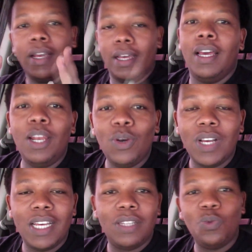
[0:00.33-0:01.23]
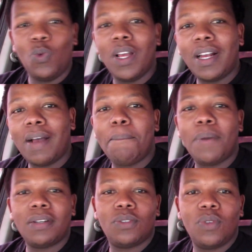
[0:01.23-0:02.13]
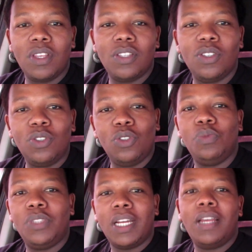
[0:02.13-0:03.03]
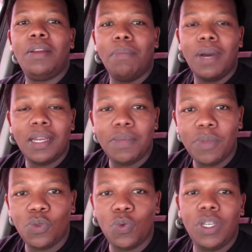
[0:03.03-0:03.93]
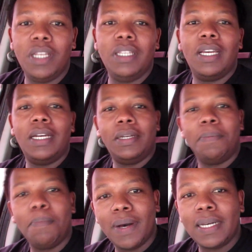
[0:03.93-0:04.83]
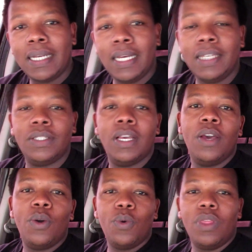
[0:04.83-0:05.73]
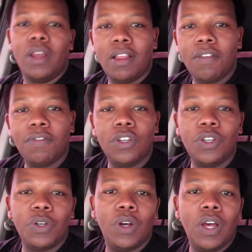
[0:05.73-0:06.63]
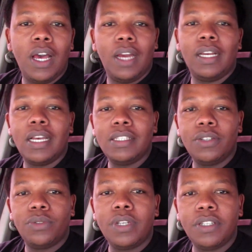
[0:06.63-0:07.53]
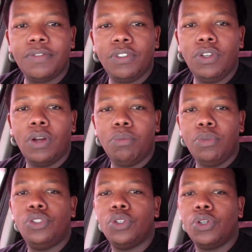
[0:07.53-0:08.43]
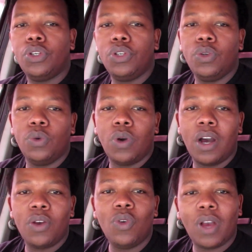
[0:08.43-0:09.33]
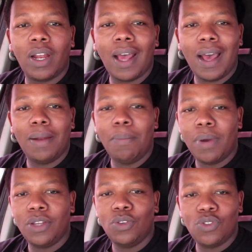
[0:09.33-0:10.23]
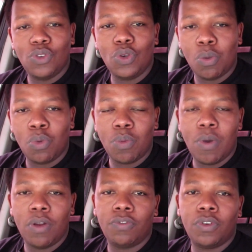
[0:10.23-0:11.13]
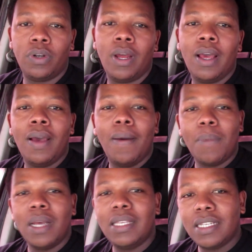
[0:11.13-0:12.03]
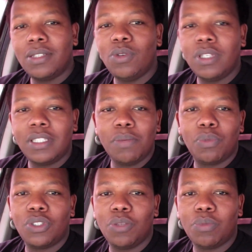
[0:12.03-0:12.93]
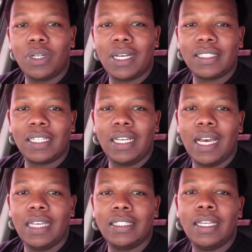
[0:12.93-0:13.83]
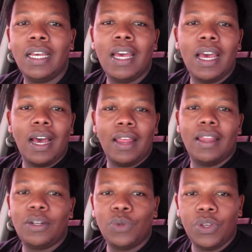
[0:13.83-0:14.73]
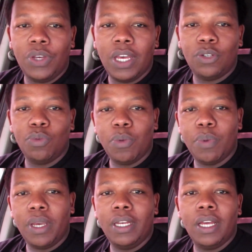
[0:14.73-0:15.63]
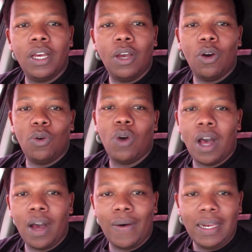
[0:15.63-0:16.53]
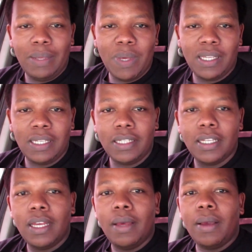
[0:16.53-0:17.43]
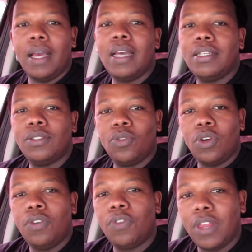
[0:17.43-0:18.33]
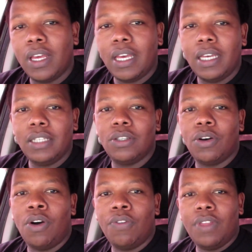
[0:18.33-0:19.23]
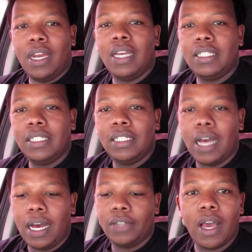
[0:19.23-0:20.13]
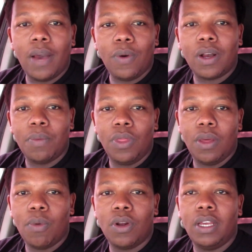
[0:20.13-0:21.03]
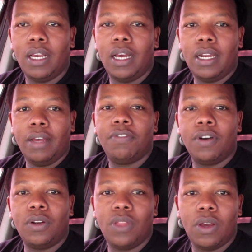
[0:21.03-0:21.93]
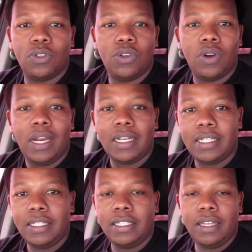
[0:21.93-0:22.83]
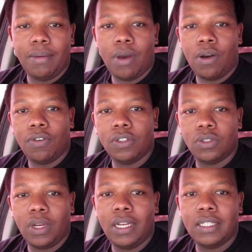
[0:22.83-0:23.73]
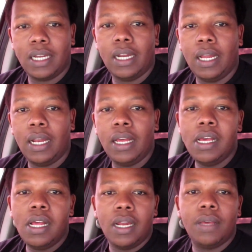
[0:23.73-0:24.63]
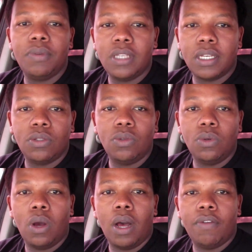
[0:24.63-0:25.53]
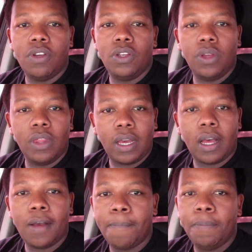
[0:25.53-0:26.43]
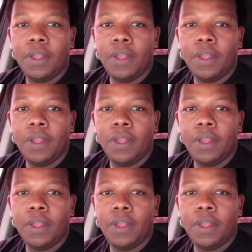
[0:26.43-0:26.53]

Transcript: Hello guys, welcome back to this YouTube channel. My name is Willy and I'm back guys with another video. And guys, in today's video I'll be showing you how you can earn money using your mobile phone by just doing simple tasks guys, and that way you get to be paid on an hourly basis guys. Sorry for the keys of the lighting. I woke up in the morning and I found there was no electricity in my office, so I decided let me just do a video in the car.